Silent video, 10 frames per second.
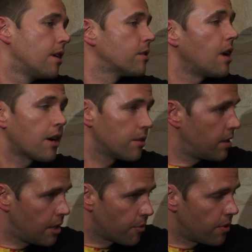soccer
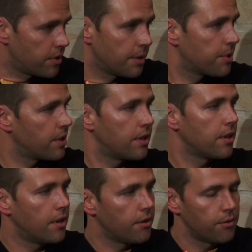team or
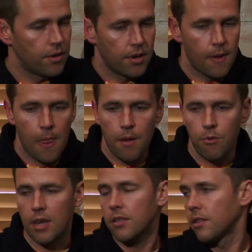Egyptian
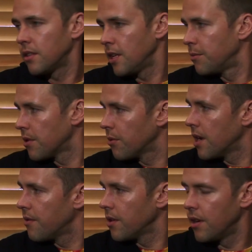wrestling teams or whatever.